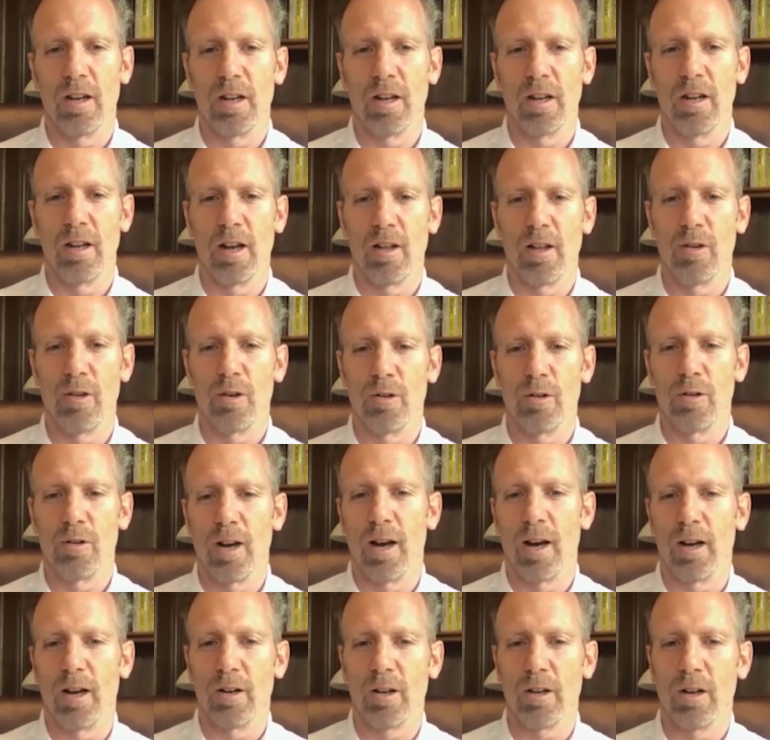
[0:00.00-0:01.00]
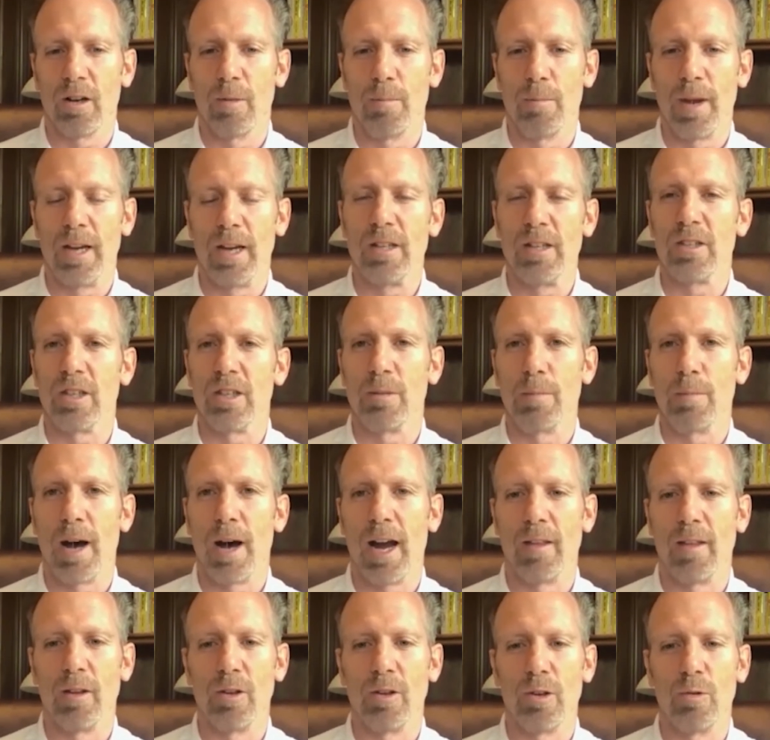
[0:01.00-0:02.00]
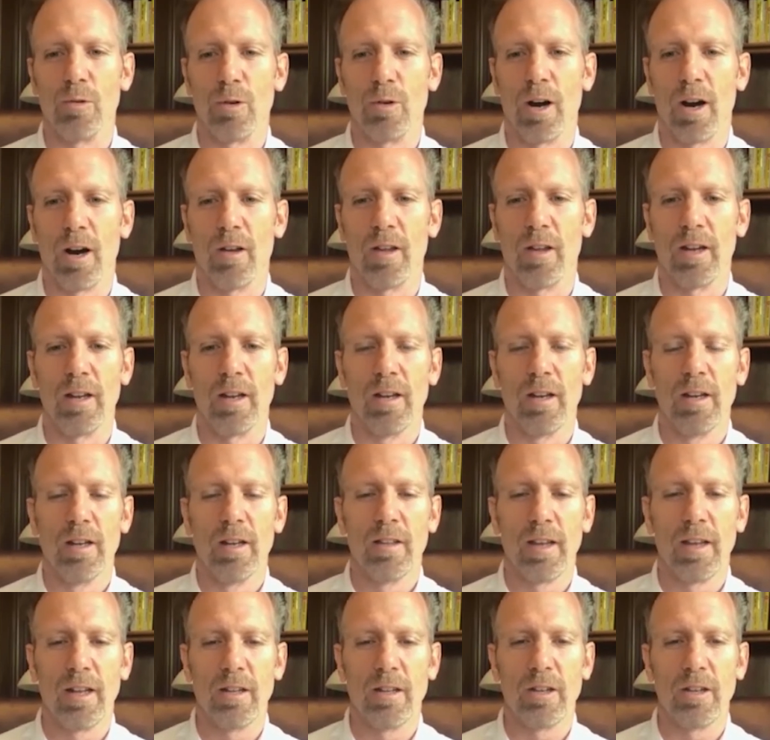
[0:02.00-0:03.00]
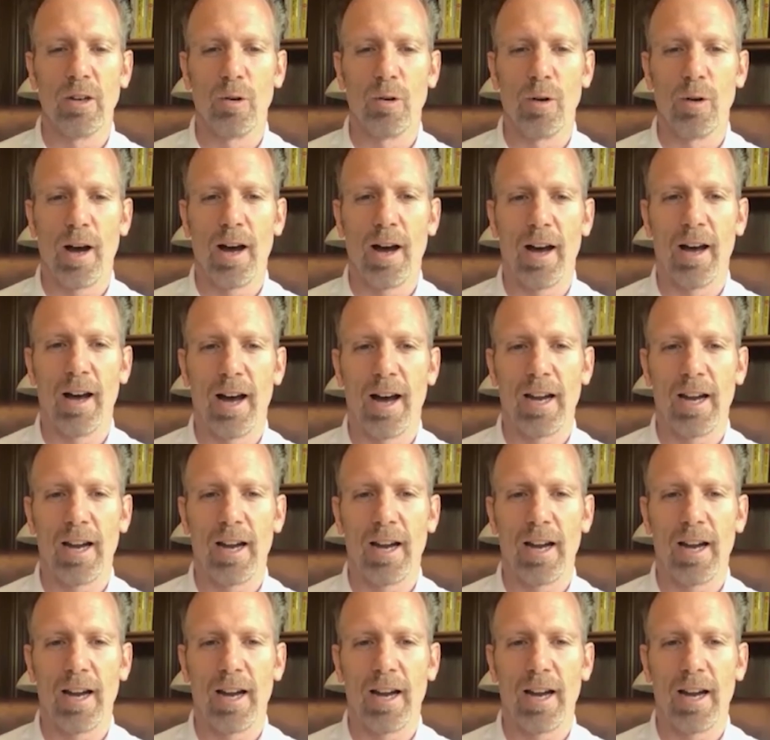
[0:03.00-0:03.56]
another uh, amazing mind that you are that that you know I,